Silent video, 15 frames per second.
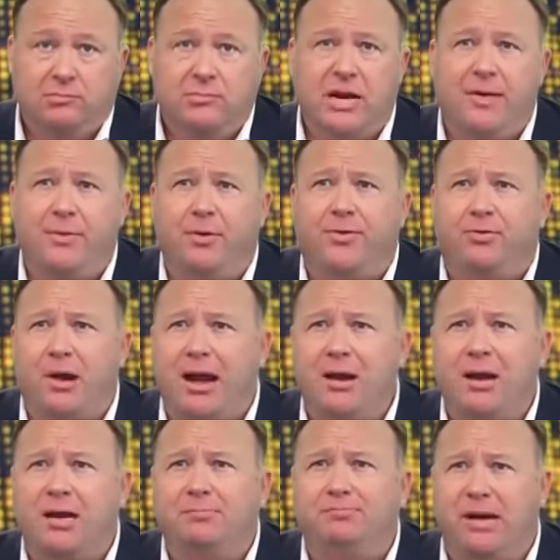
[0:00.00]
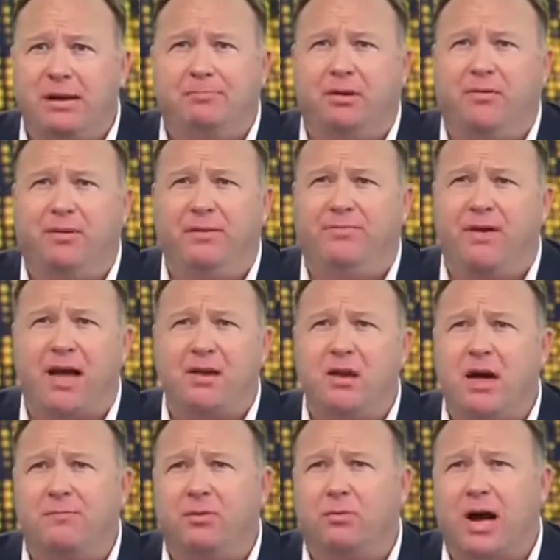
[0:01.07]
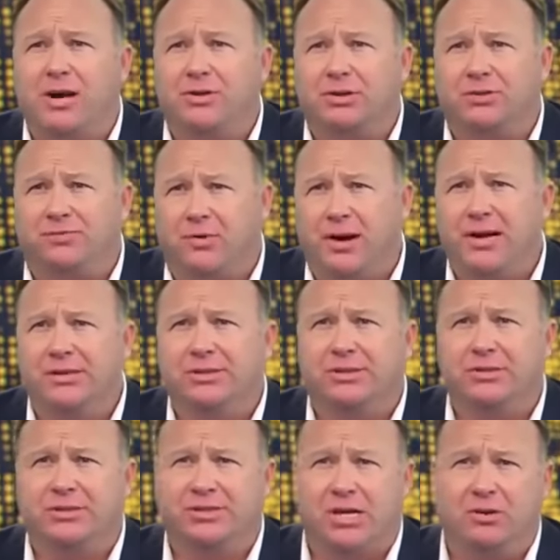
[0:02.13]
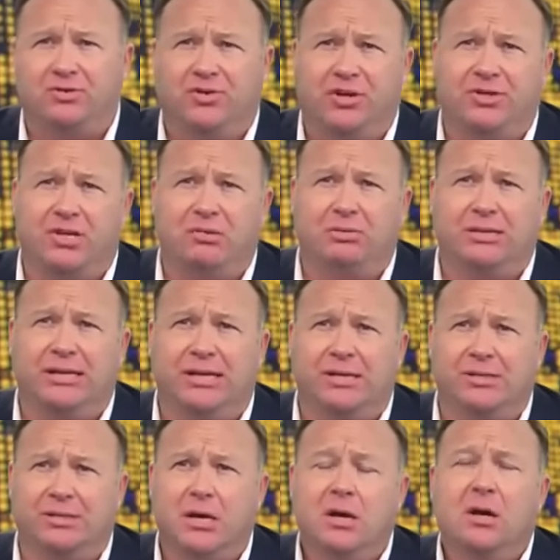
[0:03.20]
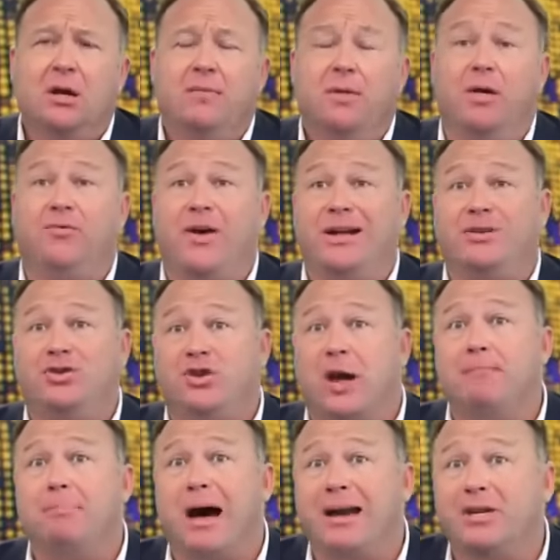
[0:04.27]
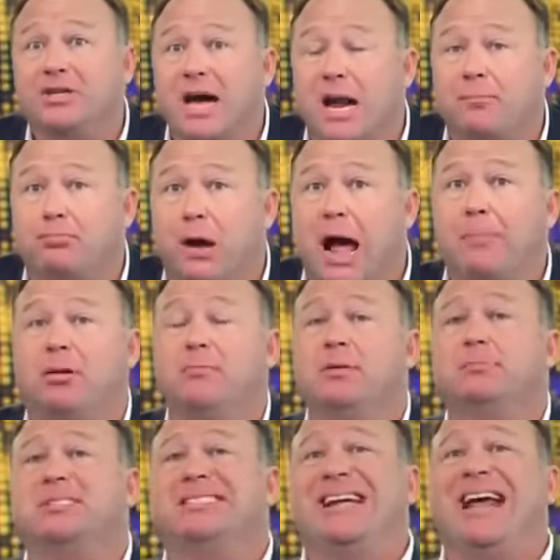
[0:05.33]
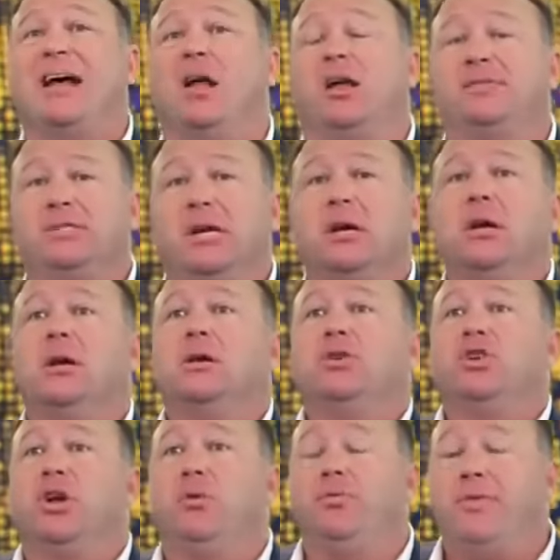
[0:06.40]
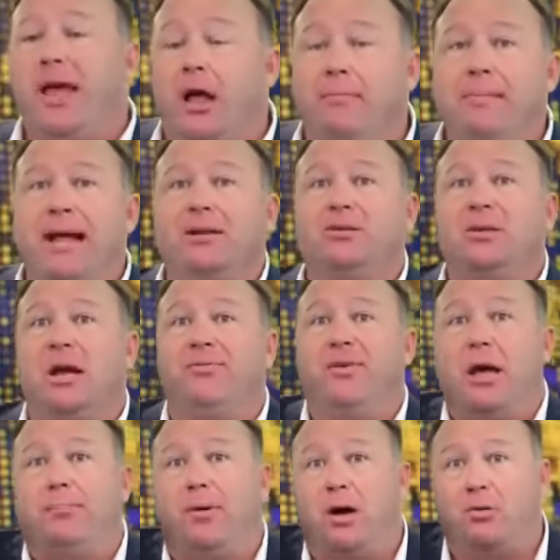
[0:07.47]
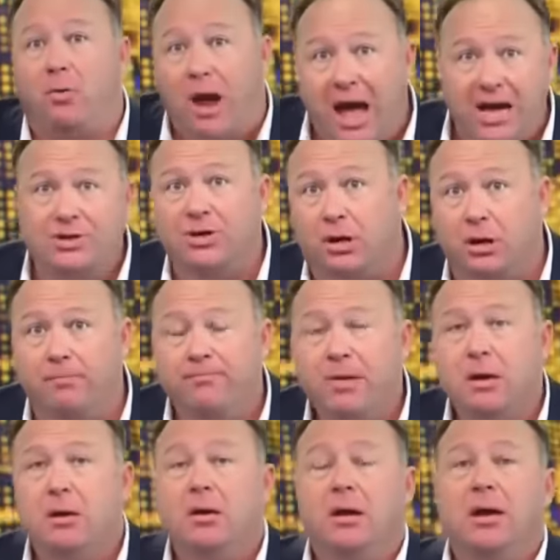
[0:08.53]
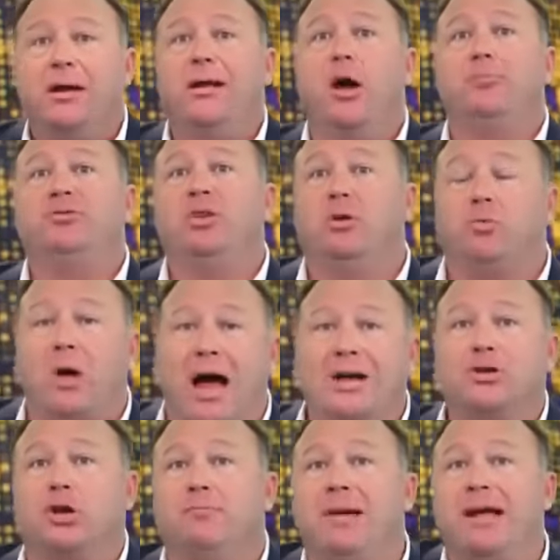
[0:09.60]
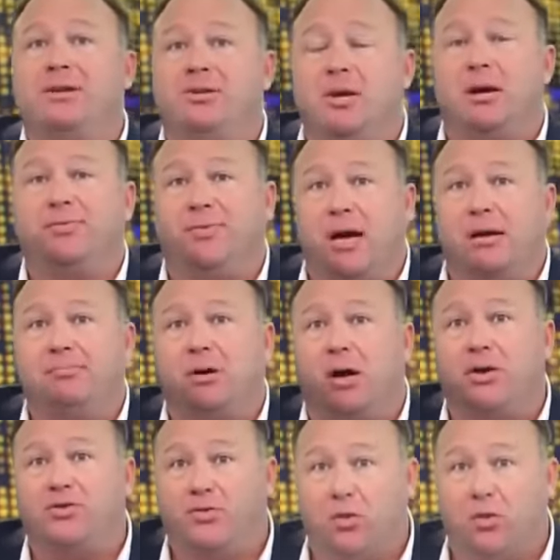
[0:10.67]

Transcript: And they're threatening people. They find enough of Roger's friends or associates over the years. They'll find somebody's got a problem themselves, so they'll make stuff up on Roger in hopes that Roger makes stuff up on